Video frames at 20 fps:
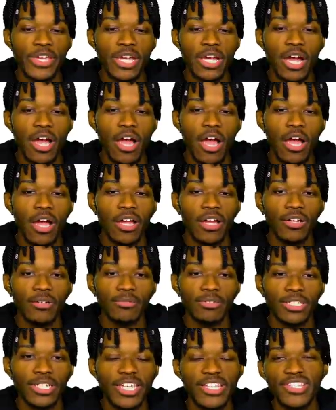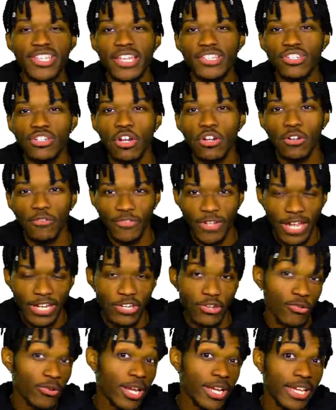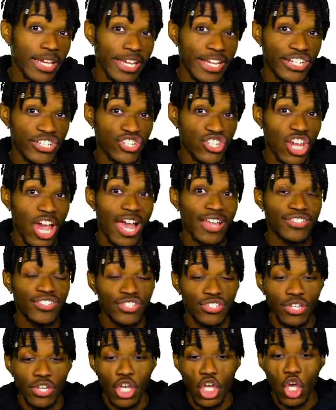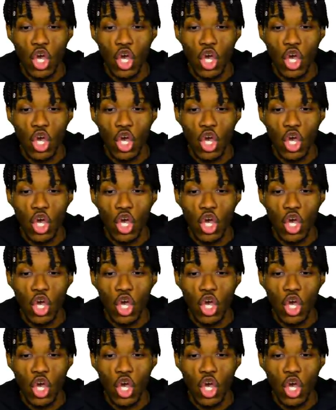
uh, contingent on if Danny Green can hit his shots